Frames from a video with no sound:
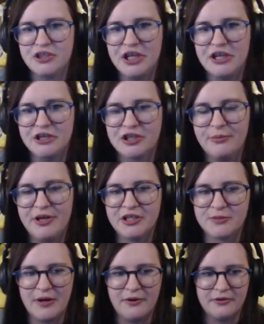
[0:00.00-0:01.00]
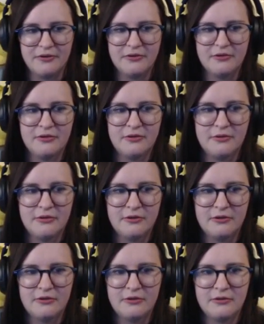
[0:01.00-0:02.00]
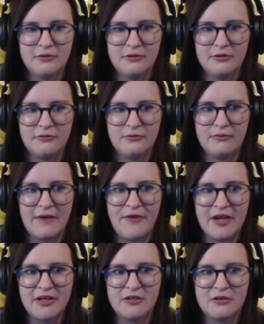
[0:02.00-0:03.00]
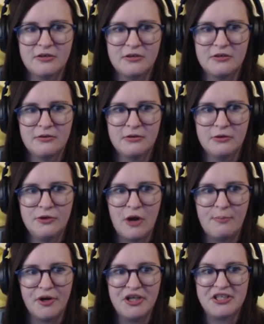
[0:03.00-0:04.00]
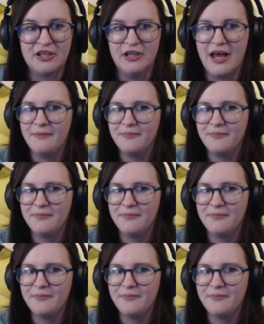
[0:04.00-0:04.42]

Chica's coming as well. Right, I think. No, Bonnie's still there.